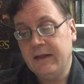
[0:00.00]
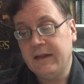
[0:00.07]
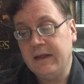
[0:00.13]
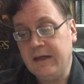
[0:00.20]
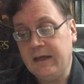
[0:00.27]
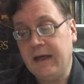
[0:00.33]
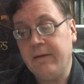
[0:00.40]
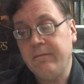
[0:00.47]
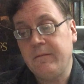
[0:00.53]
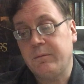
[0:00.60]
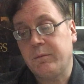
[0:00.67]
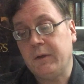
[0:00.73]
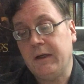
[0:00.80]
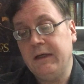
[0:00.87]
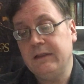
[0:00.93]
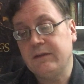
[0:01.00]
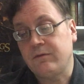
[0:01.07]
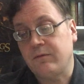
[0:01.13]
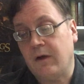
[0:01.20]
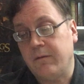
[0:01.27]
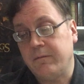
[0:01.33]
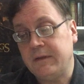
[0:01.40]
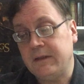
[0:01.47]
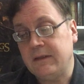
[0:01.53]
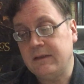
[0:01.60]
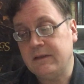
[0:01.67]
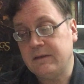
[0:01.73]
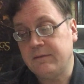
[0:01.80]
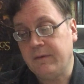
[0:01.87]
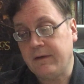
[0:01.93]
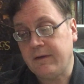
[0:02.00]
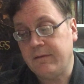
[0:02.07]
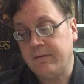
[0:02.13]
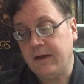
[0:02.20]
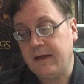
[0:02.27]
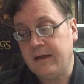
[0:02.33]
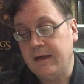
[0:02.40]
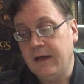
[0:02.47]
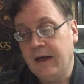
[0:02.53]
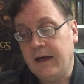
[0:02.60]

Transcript: They came to praise Robin and his merry men,